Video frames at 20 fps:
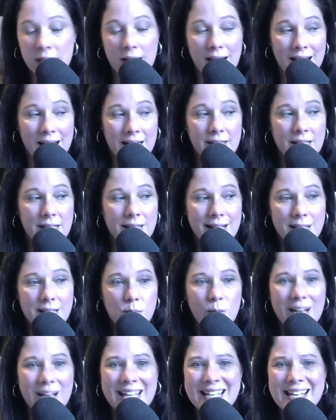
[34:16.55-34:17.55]
And I think that's
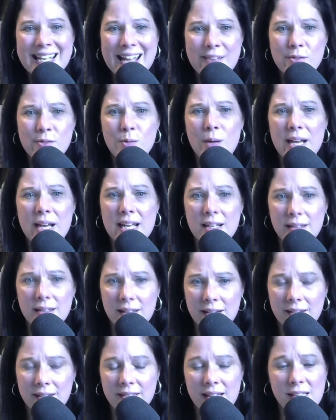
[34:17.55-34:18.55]
why he gave away a
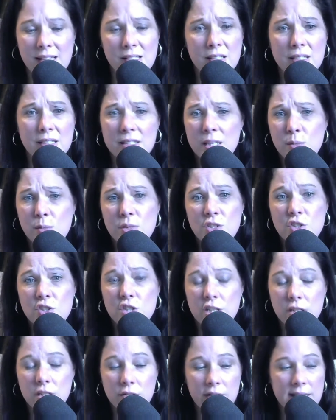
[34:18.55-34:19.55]
lot of things because he was
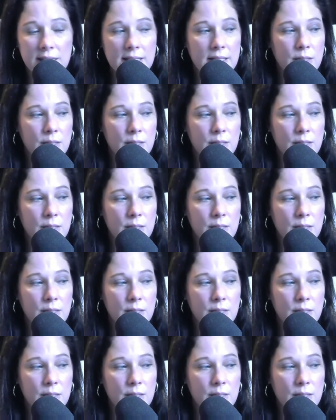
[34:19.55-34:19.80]
generous and